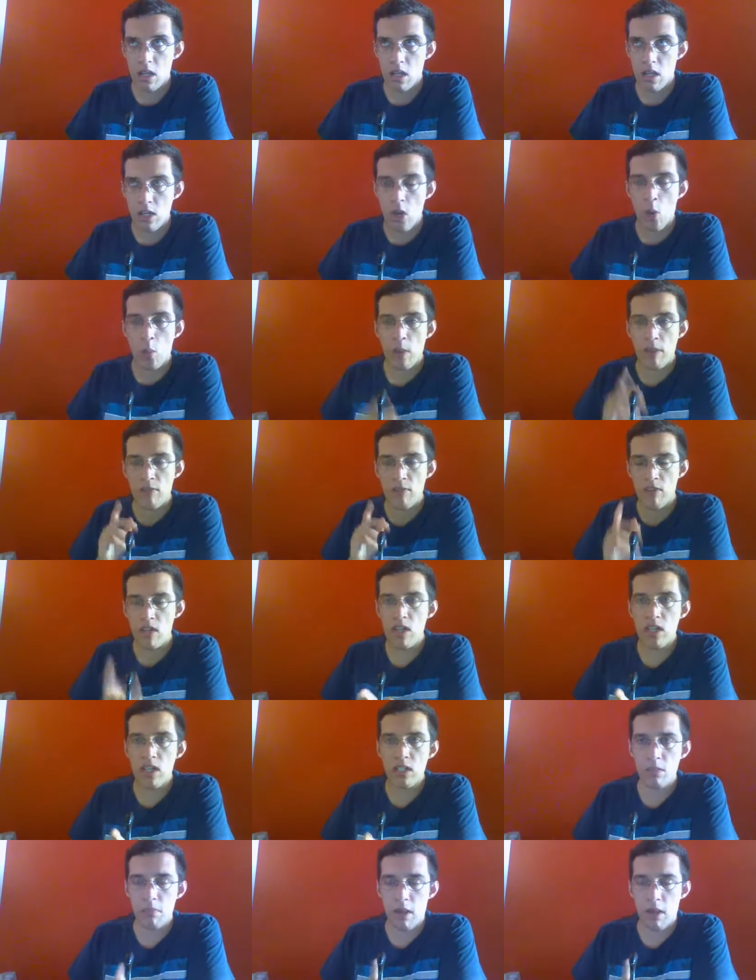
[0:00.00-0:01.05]
No, we've
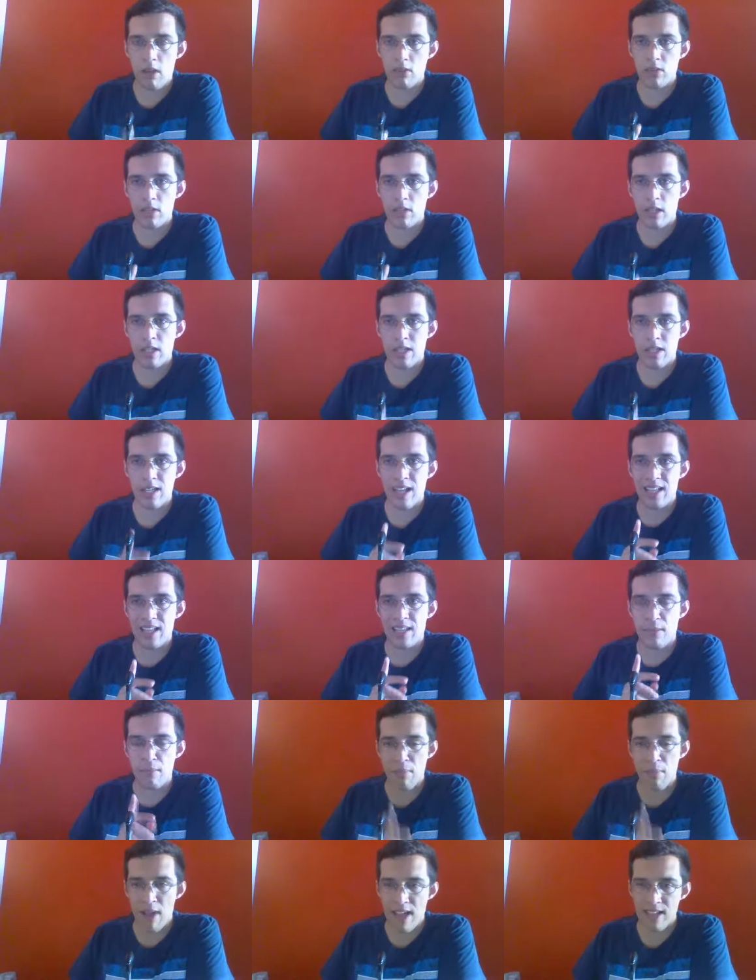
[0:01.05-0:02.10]
heard about it in
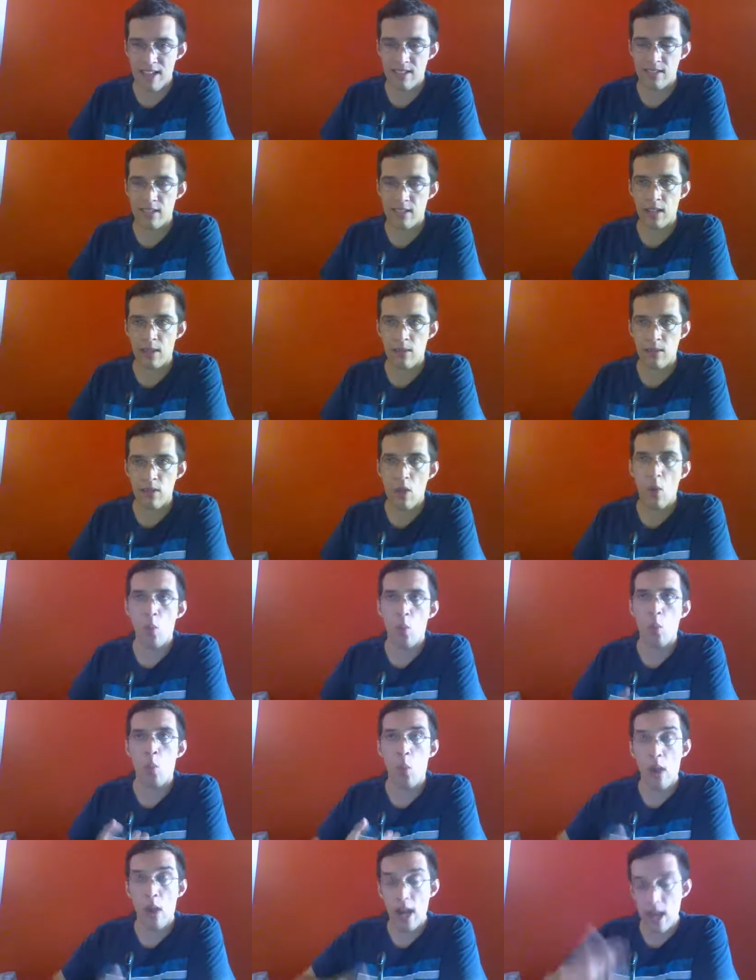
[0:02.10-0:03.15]
Alabasta
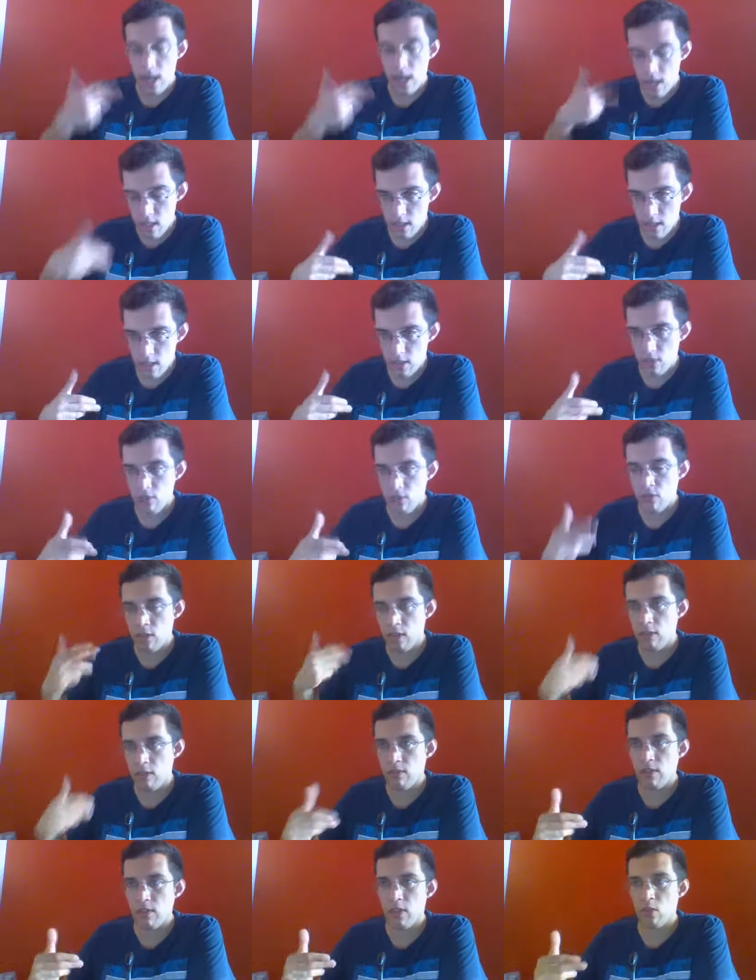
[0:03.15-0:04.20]
when
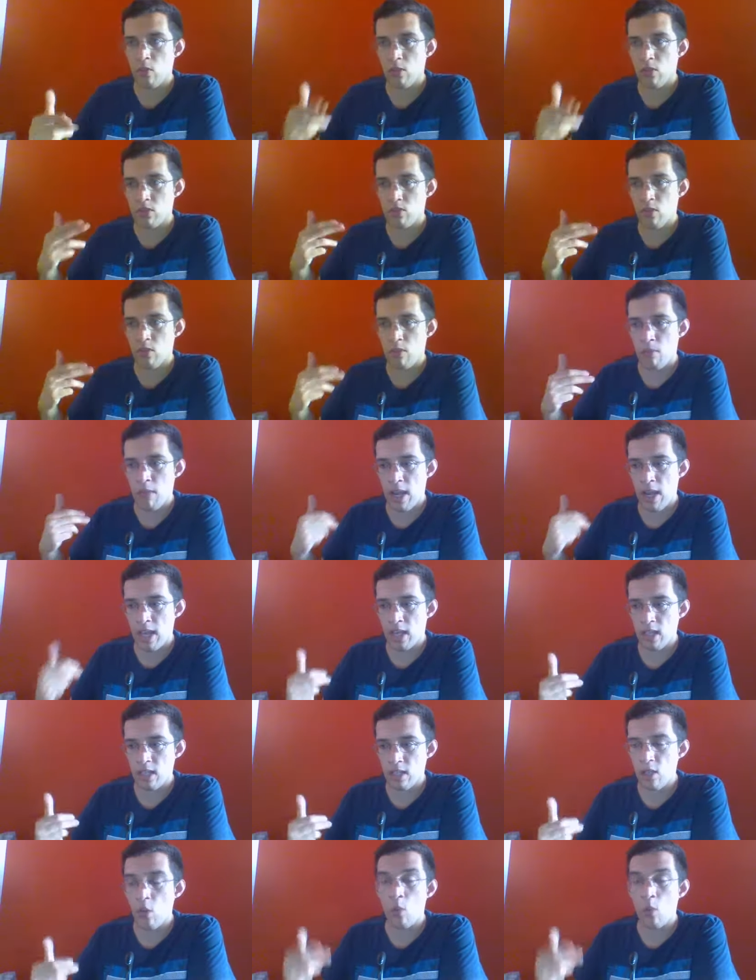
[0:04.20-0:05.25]
Vivi was
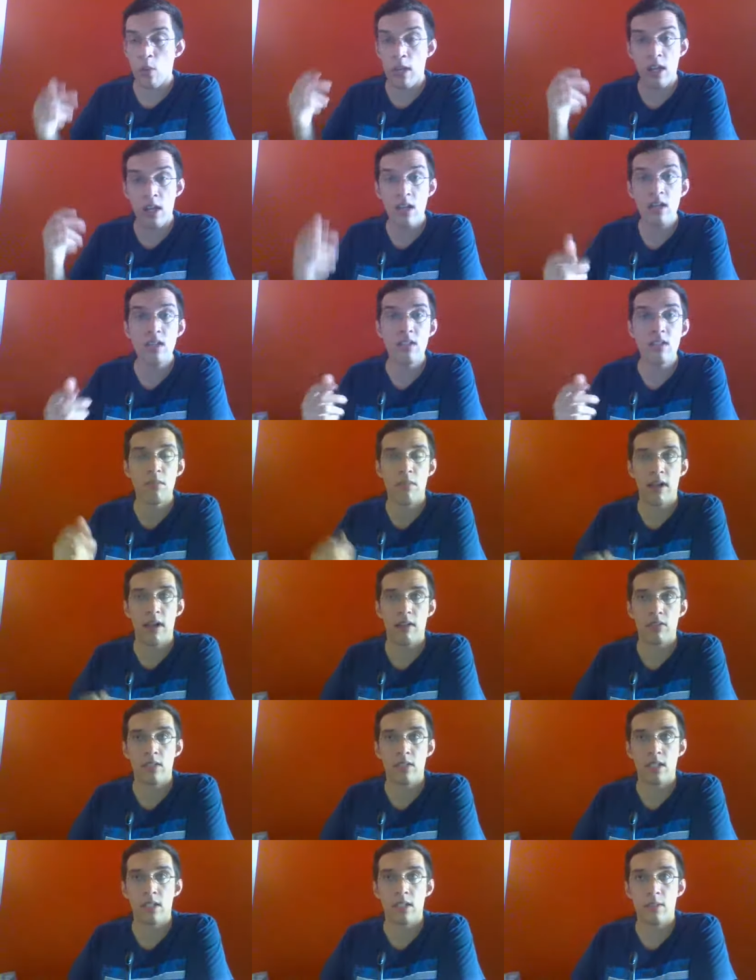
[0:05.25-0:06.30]
remind. No, we heard about
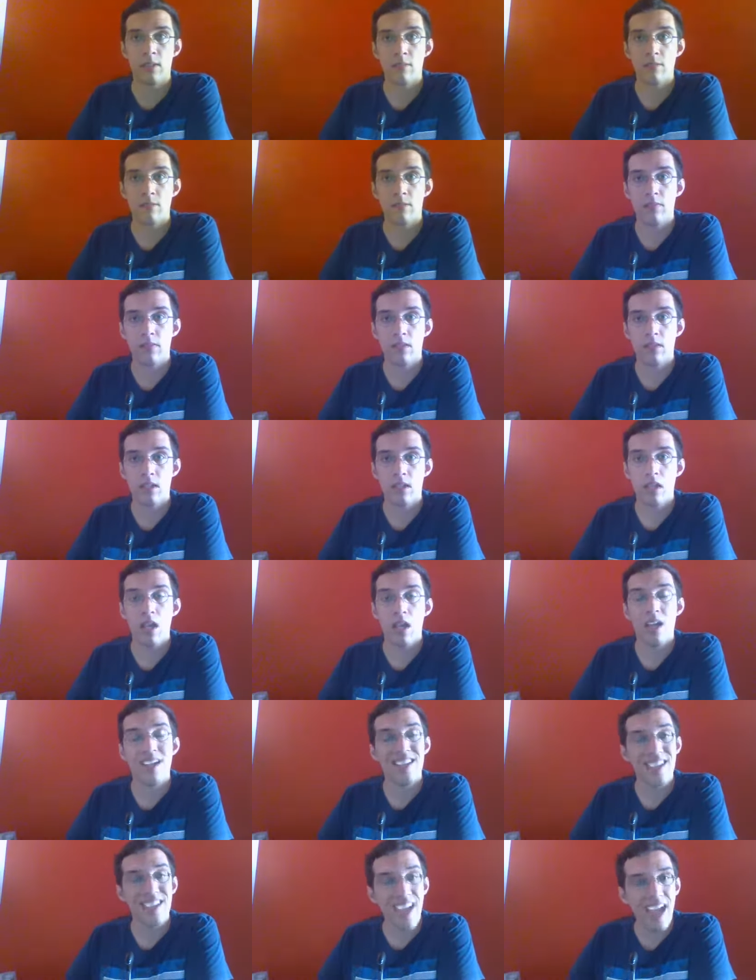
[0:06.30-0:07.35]
it.
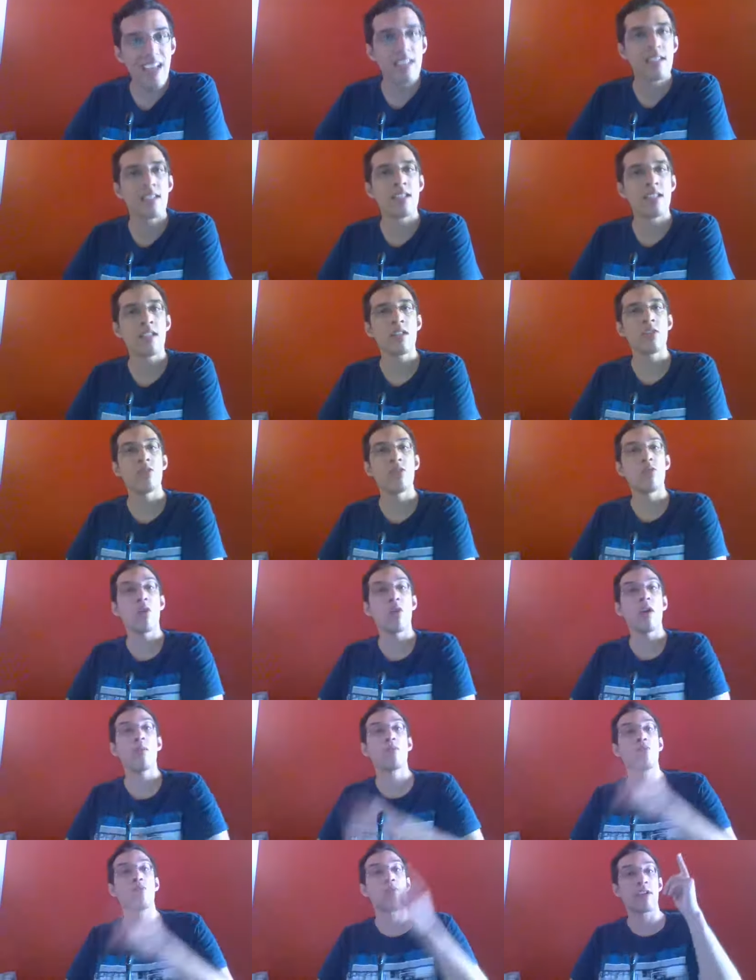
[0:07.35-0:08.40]
Yes, in
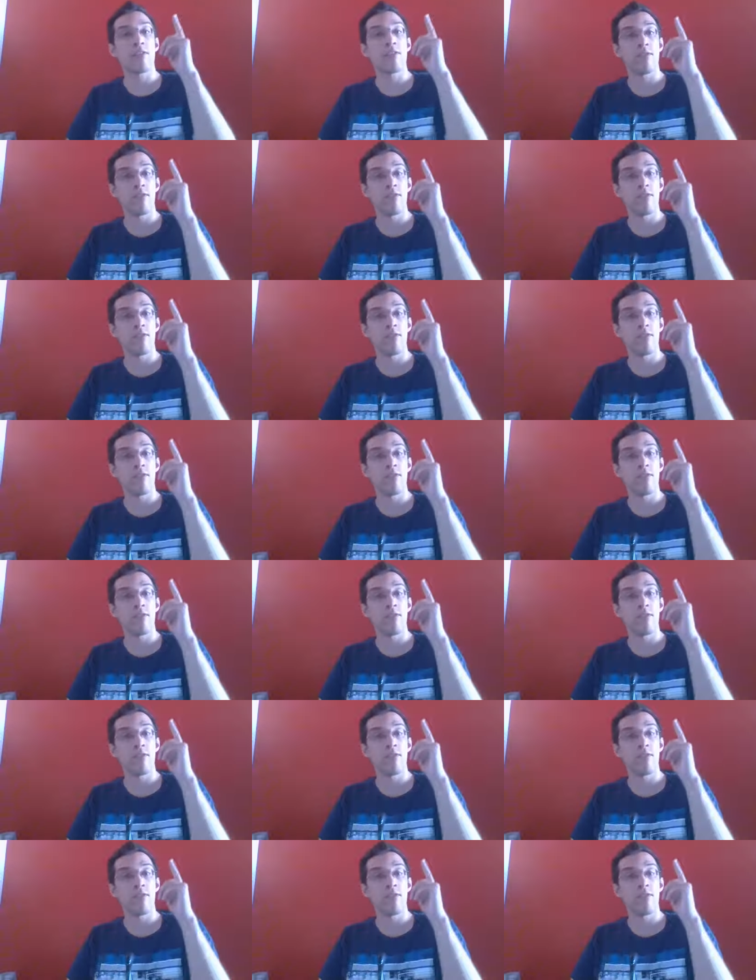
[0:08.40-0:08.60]
Drum when